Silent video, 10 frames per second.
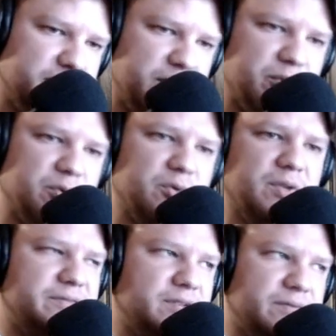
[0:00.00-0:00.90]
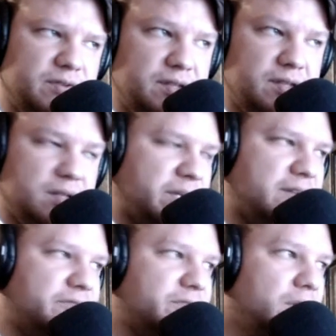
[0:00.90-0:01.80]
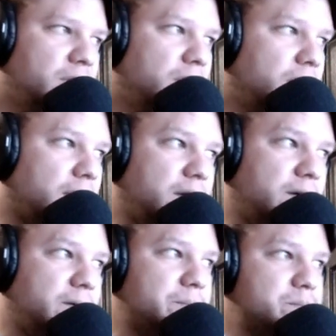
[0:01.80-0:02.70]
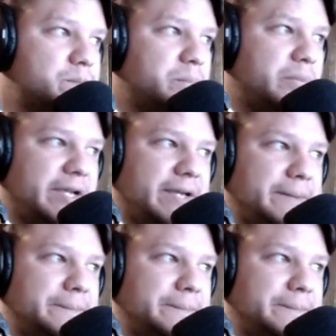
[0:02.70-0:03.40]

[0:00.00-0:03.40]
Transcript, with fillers: people who live differently than them have. Um, yeah.